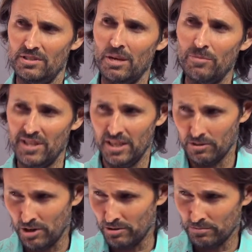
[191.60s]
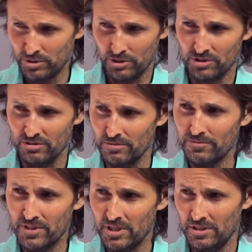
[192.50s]
some of their own personal
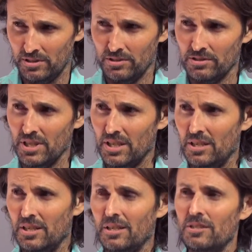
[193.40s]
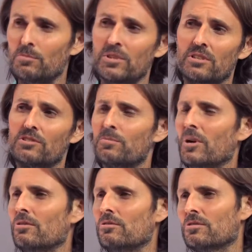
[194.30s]
fears to be
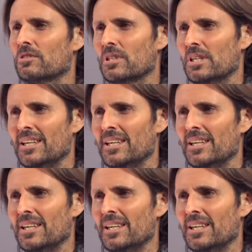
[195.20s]
exposed.